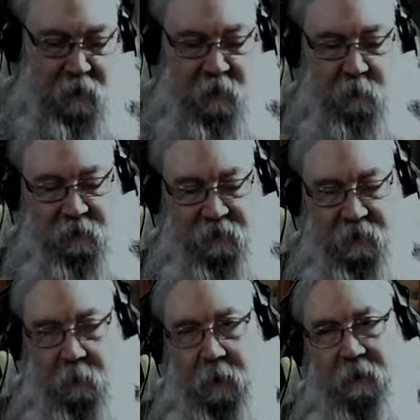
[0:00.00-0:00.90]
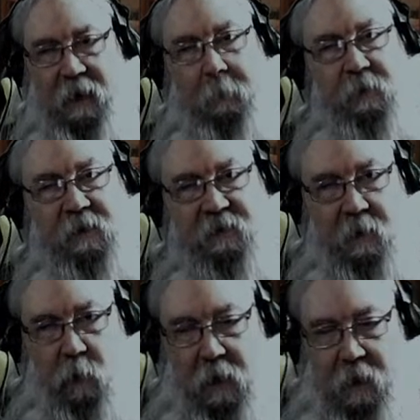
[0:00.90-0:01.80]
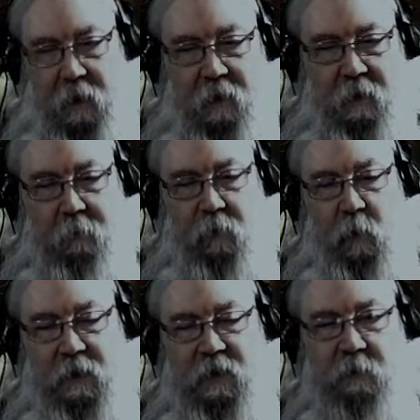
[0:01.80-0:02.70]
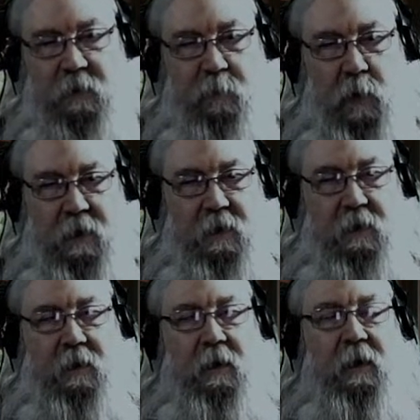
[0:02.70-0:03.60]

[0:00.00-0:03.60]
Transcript: She would sit on my lap the same way when she was pregnant.